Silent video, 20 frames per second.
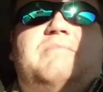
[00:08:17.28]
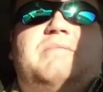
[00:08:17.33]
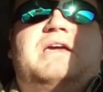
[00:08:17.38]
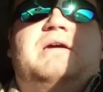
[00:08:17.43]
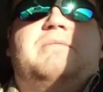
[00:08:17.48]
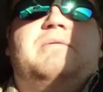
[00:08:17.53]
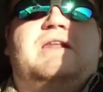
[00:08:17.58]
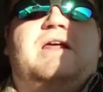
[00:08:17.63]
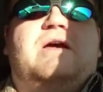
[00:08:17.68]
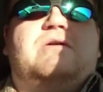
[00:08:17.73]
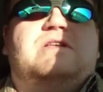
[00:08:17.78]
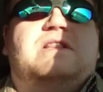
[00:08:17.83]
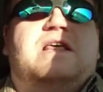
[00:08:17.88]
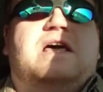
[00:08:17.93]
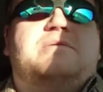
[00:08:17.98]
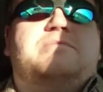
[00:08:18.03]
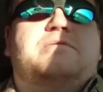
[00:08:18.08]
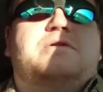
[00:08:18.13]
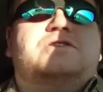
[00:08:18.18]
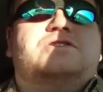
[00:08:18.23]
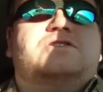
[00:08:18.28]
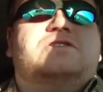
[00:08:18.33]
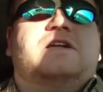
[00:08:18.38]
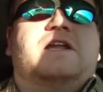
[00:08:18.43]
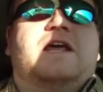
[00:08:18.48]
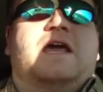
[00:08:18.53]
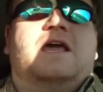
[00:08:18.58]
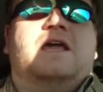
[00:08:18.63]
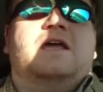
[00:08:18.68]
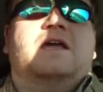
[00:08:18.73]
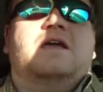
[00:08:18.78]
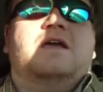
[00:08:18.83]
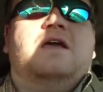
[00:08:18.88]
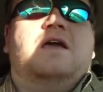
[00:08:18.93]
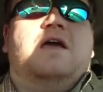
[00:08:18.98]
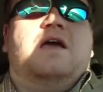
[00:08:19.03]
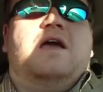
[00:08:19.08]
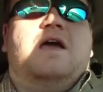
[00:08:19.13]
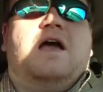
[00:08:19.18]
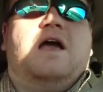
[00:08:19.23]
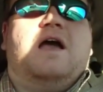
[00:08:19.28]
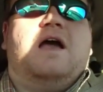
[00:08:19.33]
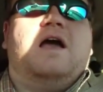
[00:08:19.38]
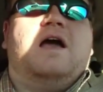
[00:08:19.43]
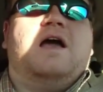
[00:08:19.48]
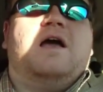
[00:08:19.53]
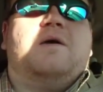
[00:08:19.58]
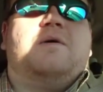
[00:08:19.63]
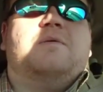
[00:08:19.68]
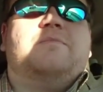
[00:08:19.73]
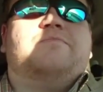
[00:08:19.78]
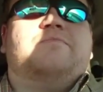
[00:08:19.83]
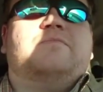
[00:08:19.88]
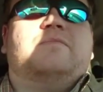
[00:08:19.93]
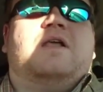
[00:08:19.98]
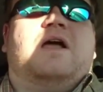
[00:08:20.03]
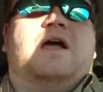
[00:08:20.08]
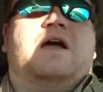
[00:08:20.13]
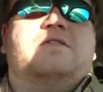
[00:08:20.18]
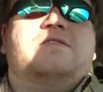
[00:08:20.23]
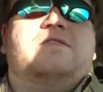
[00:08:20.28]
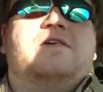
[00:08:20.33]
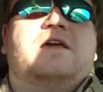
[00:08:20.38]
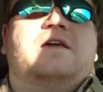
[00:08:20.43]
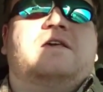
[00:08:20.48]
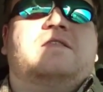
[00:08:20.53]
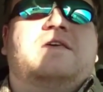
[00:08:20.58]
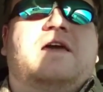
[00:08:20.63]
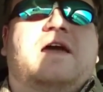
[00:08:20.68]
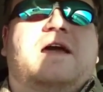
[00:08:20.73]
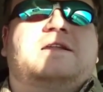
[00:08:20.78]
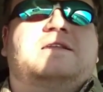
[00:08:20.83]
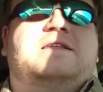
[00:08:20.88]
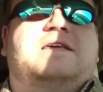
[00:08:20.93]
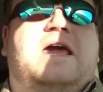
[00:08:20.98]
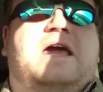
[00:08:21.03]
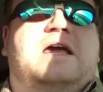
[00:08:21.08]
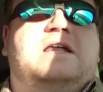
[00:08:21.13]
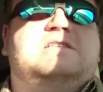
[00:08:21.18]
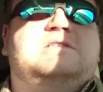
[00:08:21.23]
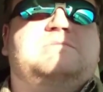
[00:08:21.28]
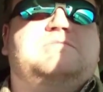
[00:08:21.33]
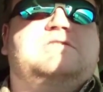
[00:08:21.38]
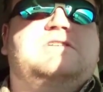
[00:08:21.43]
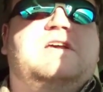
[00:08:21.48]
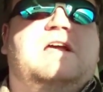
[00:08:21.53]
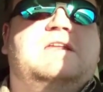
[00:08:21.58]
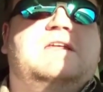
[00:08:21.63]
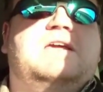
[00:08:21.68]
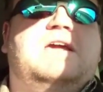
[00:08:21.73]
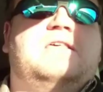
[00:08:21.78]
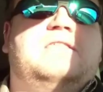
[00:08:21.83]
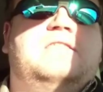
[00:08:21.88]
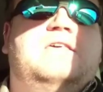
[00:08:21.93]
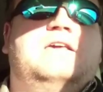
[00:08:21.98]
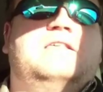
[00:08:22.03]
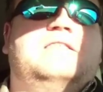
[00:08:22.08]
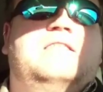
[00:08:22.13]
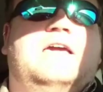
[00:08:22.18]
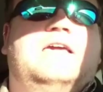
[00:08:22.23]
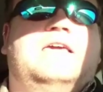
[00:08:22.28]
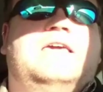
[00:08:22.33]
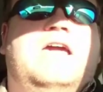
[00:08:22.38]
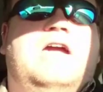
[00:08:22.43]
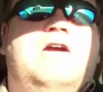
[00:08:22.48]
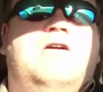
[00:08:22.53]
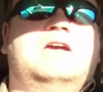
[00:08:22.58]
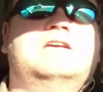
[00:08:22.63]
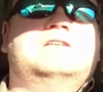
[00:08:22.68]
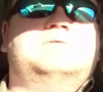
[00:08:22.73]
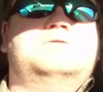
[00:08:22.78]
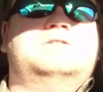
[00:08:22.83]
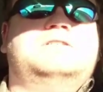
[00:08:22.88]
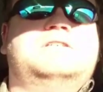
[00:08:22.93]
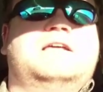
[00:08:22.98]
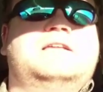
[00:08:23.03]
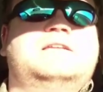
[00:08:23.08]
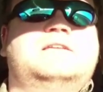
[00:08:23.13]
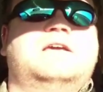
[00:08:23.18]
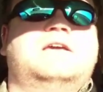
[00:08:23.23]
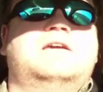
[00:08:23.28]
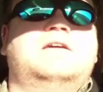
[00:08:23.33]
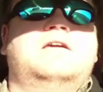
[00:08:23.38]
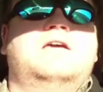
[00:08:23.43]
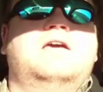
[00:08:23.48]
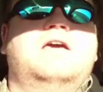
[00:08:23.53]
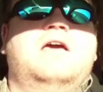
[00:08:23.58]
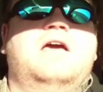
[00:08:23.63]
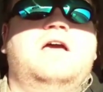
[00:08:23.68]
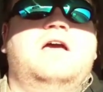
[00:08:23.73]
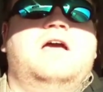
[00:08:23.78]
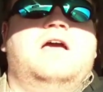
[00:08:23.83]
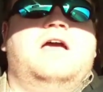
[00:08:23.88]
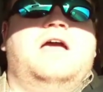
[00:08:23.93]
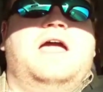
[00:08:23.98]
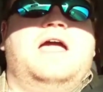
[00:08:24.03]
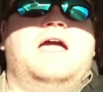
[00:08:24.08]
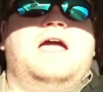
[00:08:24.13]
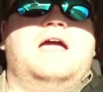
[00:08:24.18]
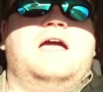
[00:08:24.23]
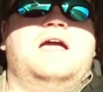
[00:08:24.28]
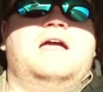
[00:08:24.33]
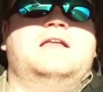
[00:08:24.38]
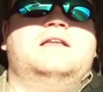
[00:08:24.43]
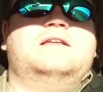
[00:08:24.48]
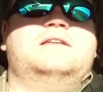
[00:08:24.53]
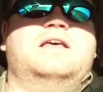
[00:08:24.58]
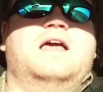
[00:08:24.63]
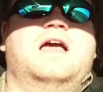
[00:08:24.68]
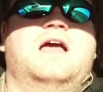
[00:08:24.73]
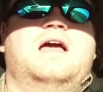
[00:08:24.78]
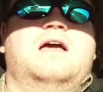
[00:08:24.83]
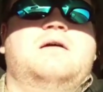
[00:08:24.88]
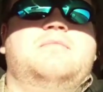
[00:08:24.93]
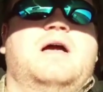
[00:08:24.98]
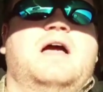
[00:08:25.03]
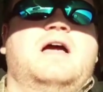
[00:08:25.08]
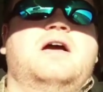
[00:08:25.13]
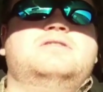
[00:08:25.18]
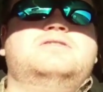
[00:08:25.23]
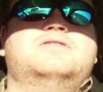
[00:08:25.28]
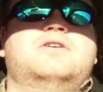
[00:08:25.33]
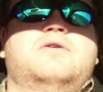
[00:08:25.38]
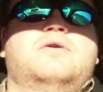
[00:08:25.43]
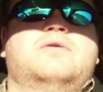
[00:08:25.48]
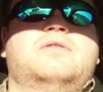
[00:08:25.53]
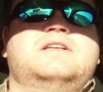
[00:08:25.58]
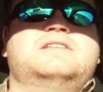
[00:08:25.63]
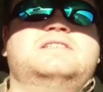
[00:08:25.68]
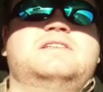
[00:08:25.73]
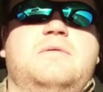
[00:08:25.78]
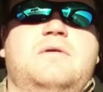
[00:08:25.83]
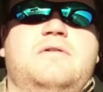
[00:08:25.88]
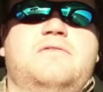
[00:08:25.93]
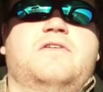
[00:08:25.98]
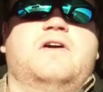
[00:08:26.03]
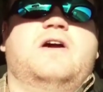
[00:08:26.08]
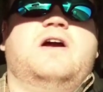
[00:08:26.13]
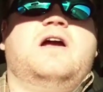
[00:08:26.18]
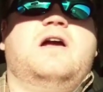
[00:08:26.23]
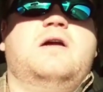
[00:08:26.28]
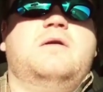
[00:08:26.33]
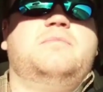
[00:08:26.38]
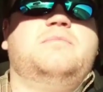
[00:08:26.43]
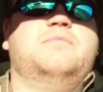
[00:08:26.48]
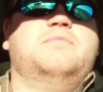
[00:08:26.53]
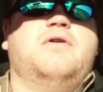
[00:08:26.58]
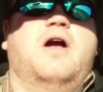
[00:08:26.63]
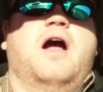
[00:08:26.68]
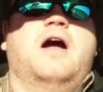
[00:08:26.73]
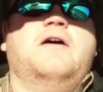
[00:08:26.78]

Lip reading: can't be coming down to Lethbridge today. I think that Ken's presenting, I think that Gary's presenting, and I also know that some of our